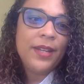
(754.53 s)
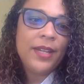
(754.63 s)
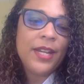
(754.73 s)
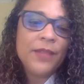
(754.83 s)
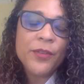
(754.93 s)

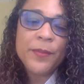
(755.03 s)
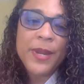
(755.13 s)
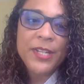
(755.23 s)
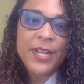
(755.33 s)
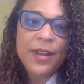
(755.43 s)
get
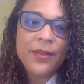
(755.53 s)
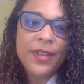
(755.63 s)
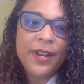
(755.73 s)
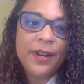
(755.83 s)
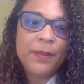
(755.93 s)
information out
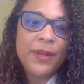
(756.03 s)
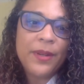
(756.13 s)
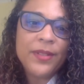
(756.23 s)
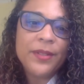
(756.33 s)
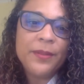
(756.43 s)
there, but
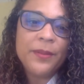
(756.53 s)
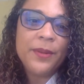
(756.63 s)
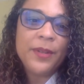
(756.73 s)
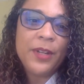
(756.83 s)
also,